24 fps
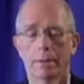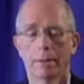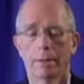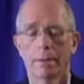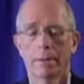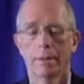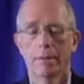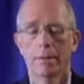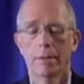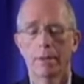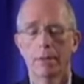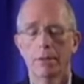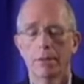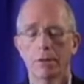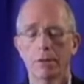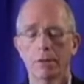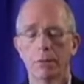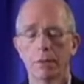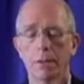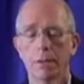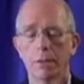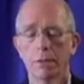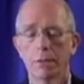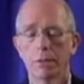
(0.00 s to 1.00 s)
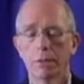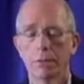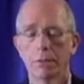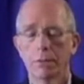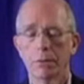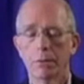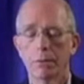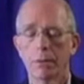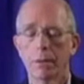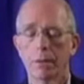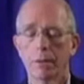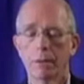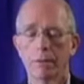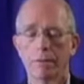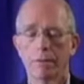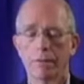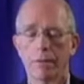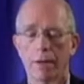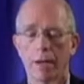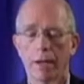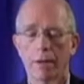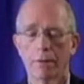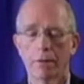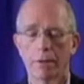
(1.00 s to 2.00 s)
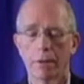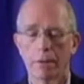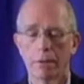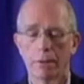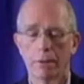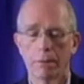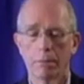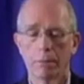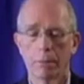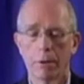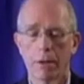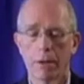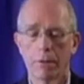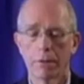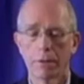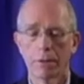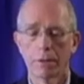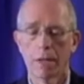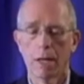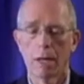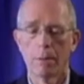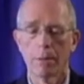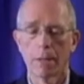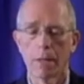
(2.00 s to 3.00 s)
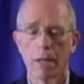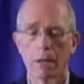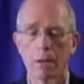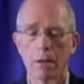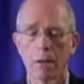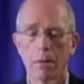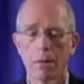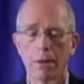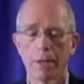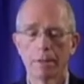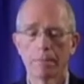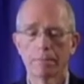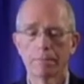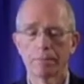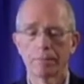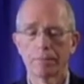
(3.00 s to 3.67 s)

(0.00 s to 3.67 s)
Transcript: And then tune into the fact that breath is coming and going.